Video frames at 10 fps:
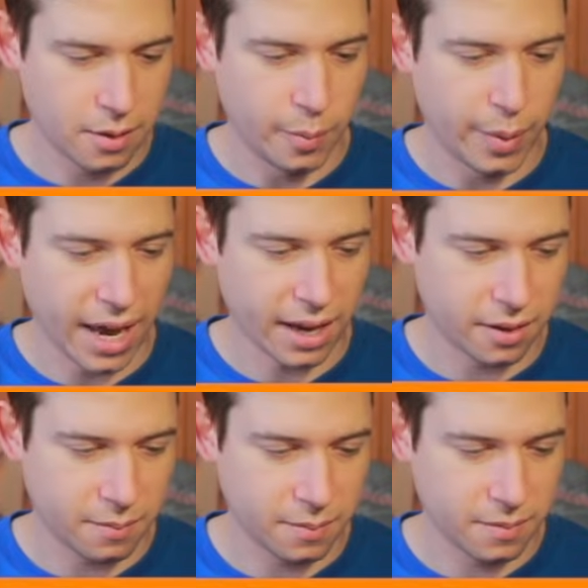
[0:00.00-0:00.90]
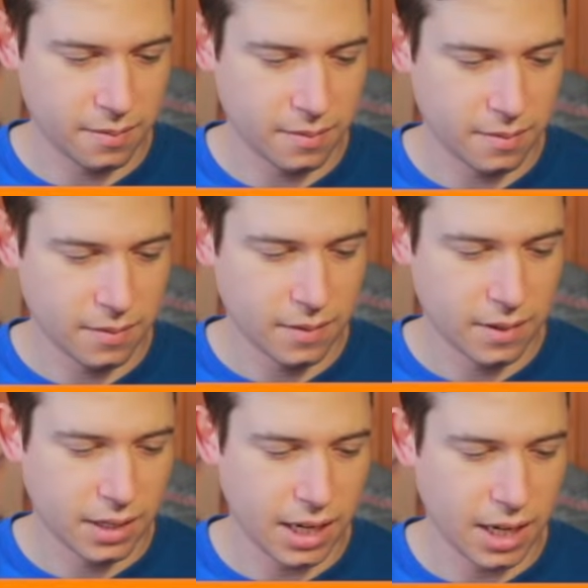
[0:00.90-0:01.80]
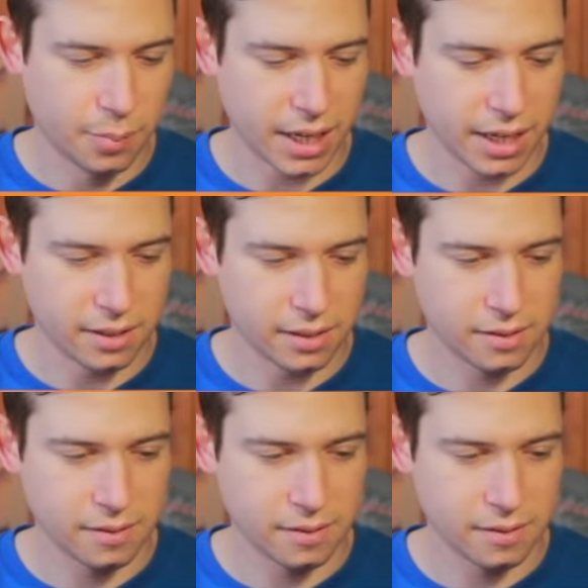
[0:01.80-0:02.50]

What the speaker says: backup in place.